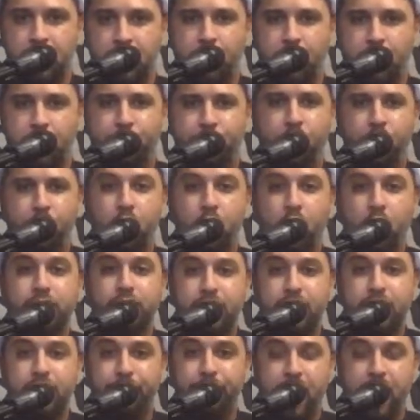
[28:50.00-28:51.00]

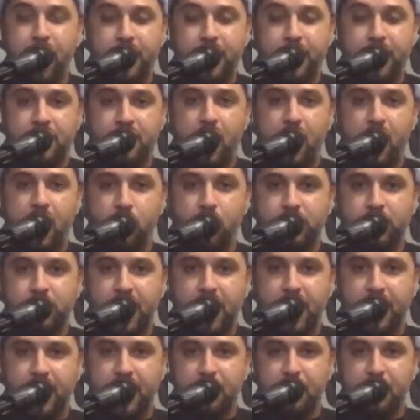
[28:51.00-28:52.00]
Fortify the
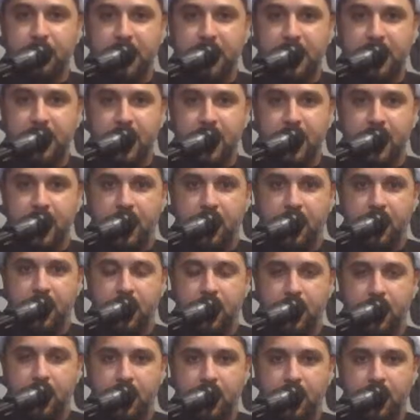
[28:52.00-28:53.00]
Hawza Ilmiya
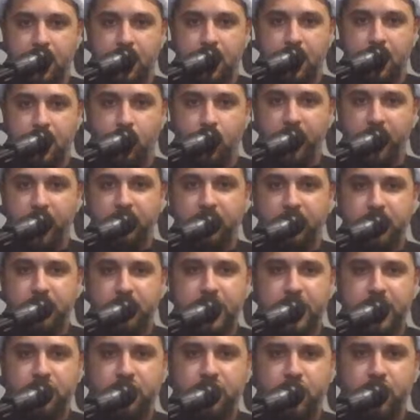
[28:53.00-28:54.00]
with
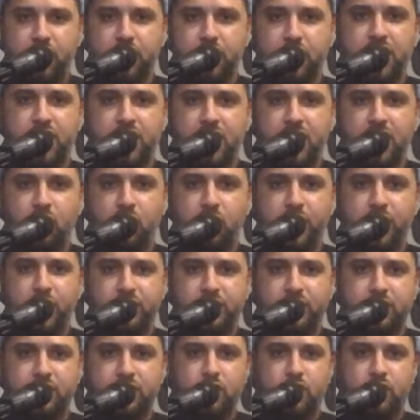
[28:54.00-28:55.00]
teachers and
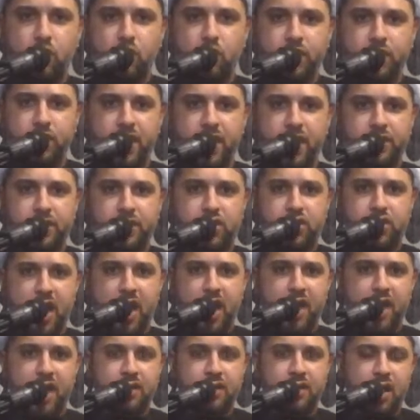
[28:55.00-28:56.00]
with students
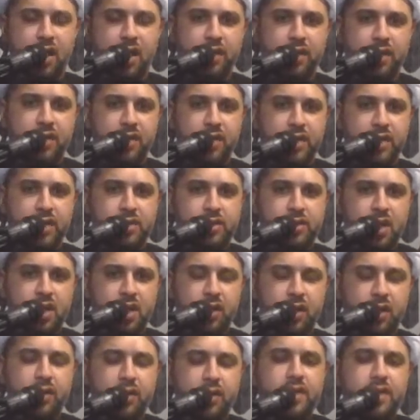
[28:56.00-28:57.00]
and this
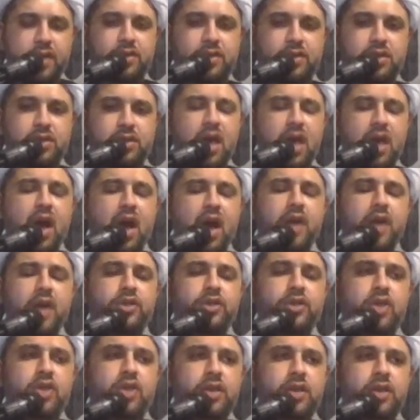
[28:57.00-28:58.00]

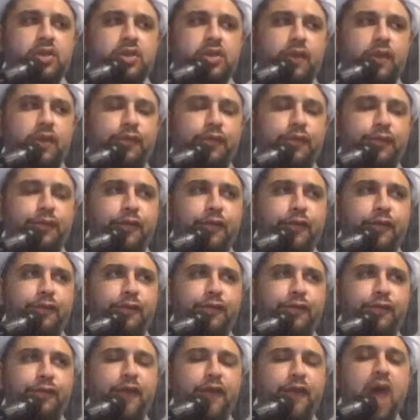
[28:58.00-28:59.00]
resurgence of
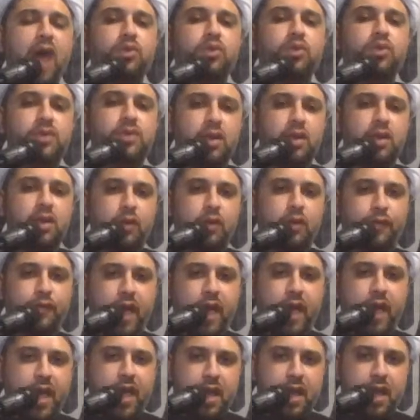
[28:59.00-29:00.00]
fountain of
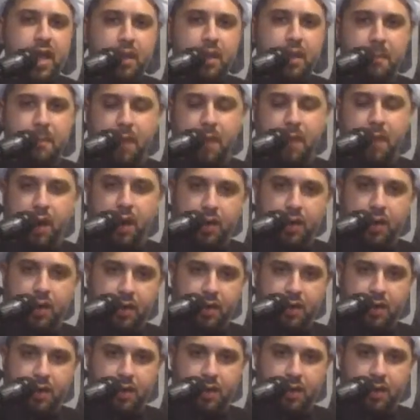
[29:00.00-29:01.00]
ilm.
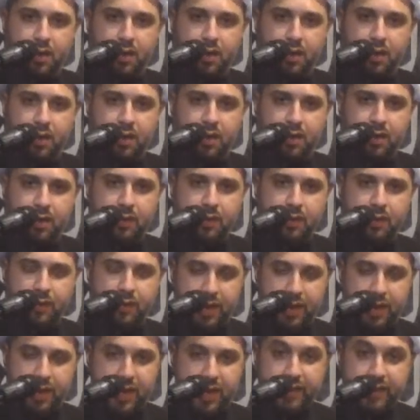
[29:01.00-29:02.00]

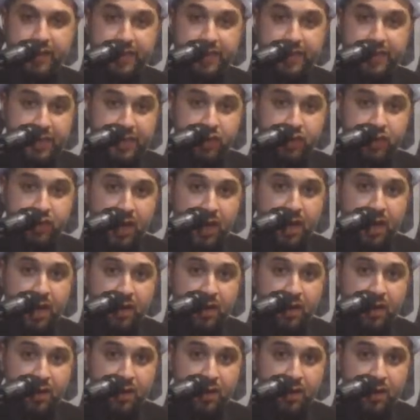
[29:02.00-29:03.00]
The
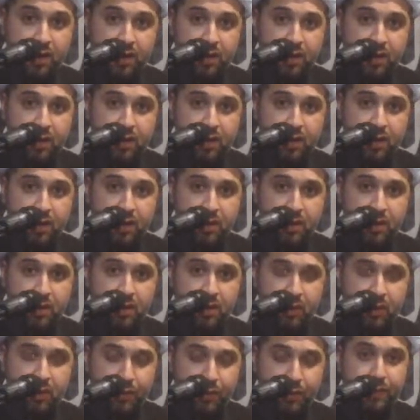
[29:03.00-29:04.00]
natija
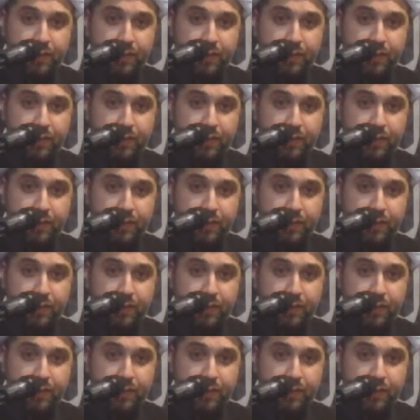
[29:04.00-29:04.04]
of